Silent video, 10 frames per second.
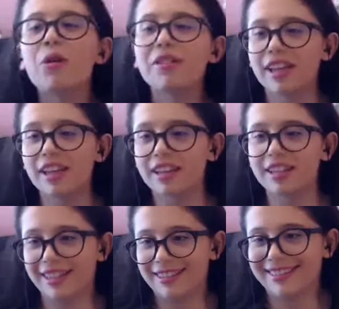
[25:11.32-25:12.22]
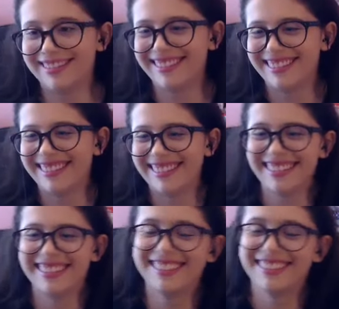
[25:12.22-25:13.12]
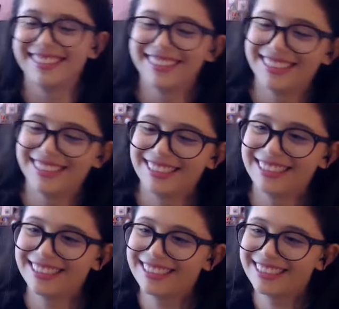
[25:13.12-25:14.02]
like you really like Seattle Hub. And also,